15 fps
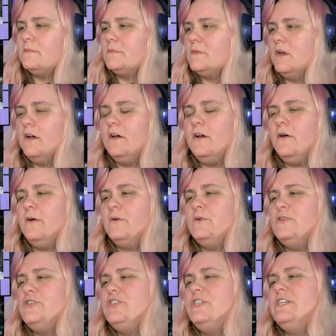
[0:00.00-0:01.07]

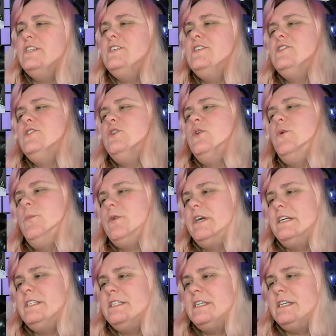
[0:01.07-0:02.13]
Oh, she is so
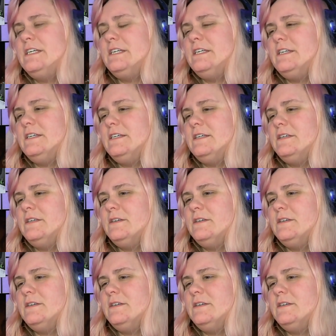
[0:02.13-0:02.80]
pretty.